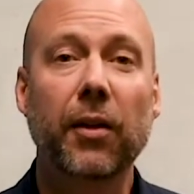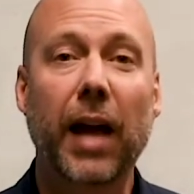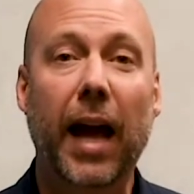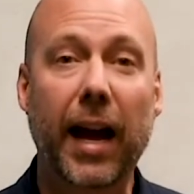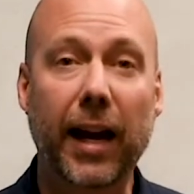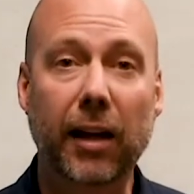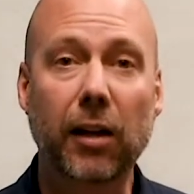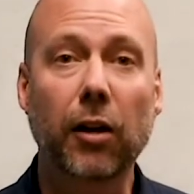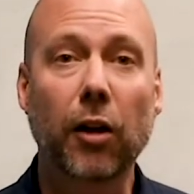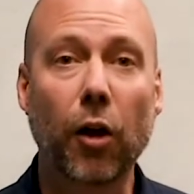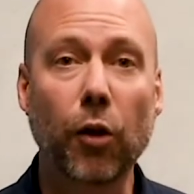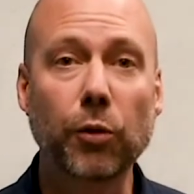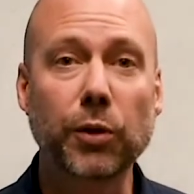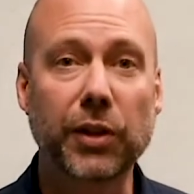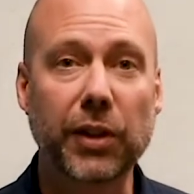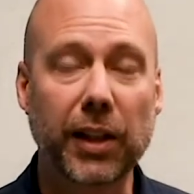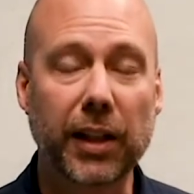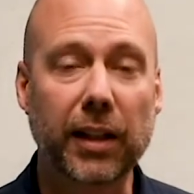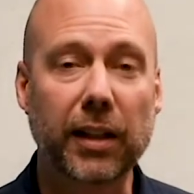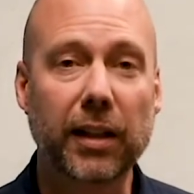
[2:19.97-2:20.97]
at
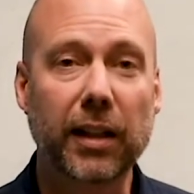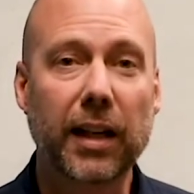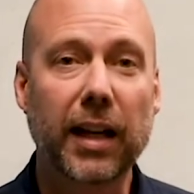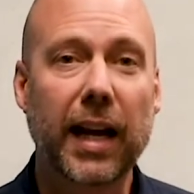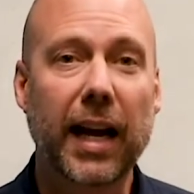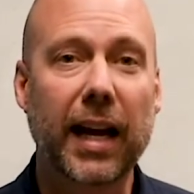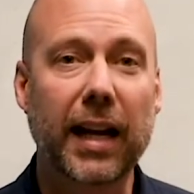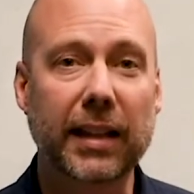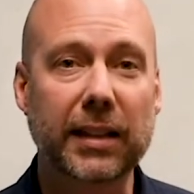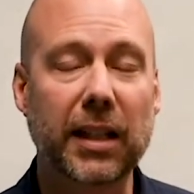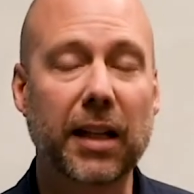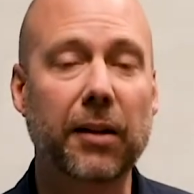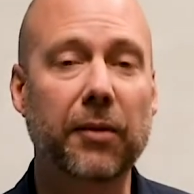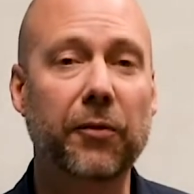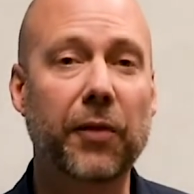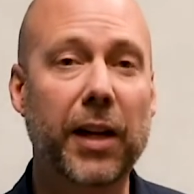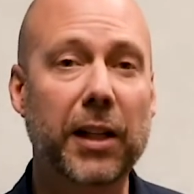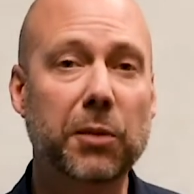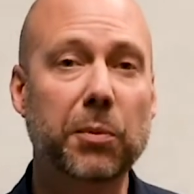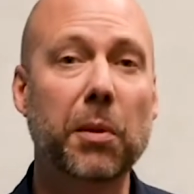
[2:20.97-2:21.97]
closing as an
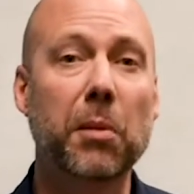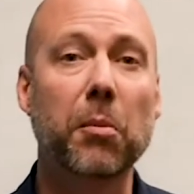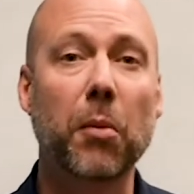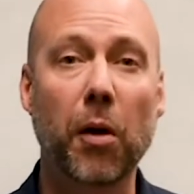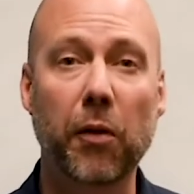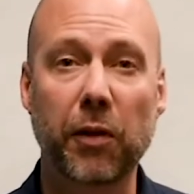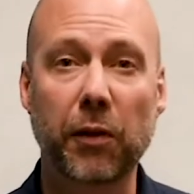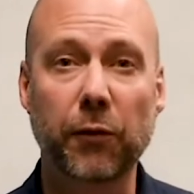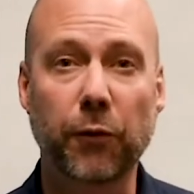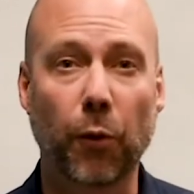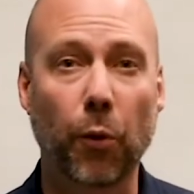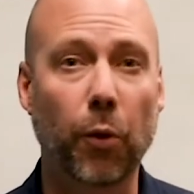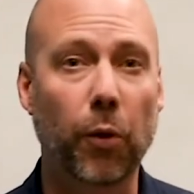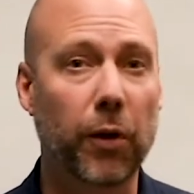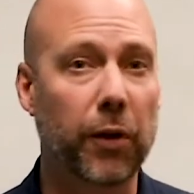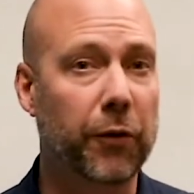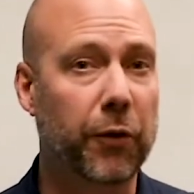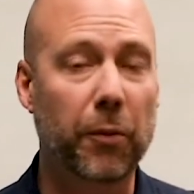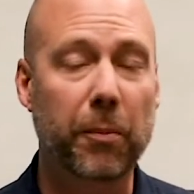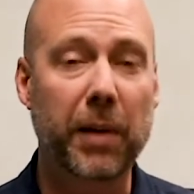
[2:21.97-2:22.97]
investment moving
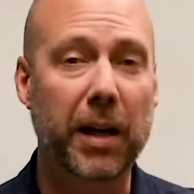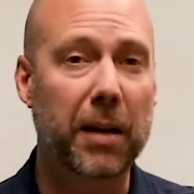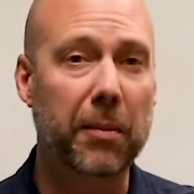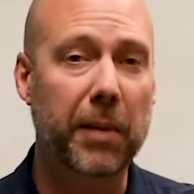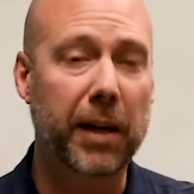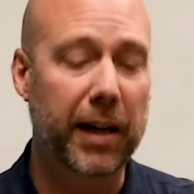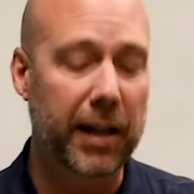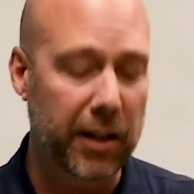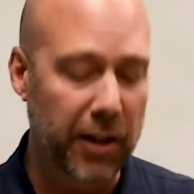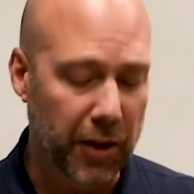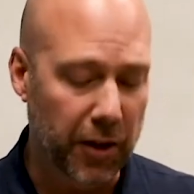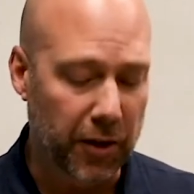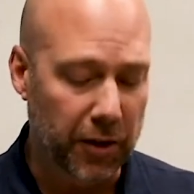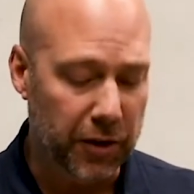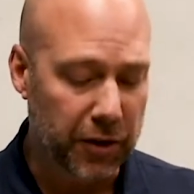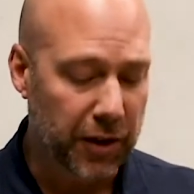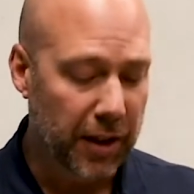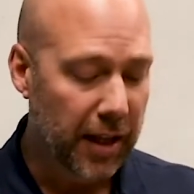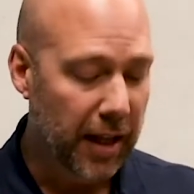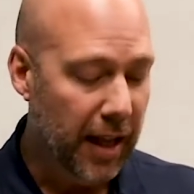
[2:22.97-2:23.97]
forward for many, many
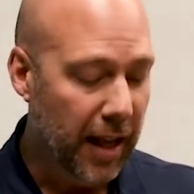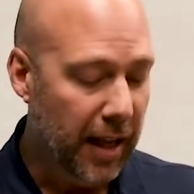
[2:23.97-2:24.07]
years?